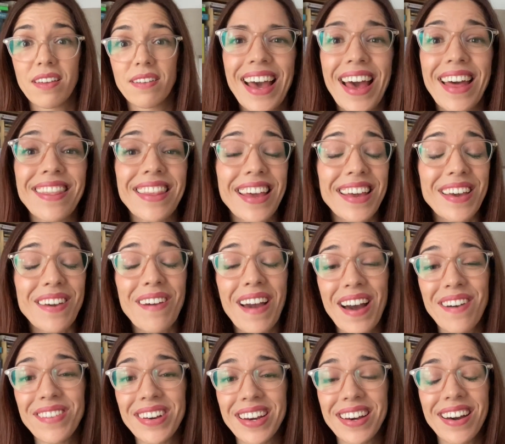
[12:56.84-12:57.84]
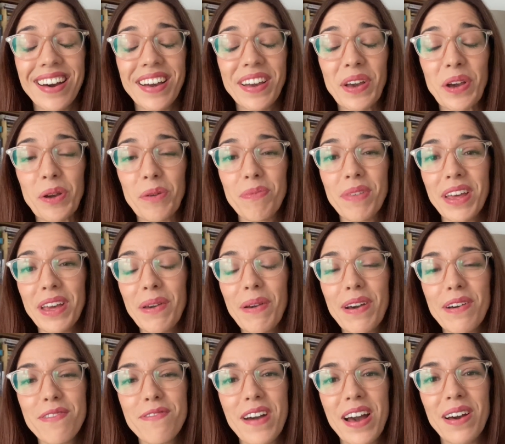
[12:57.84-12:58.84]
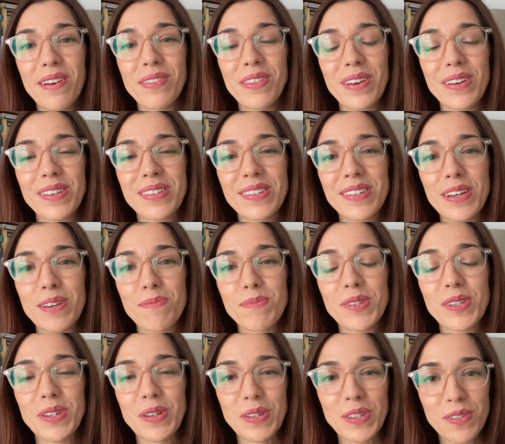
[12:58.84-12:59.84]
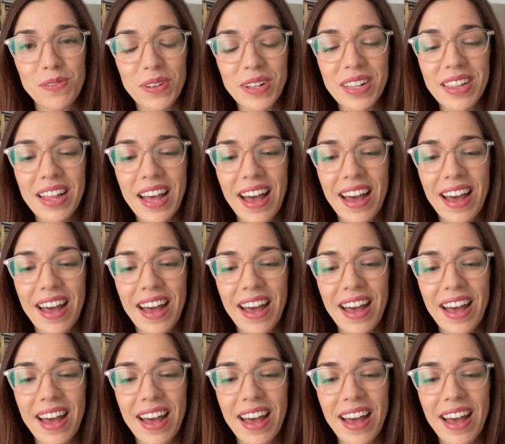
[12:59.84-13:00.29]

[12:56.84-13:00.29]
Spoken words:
And there you have it. I hope that you have found those tips useful,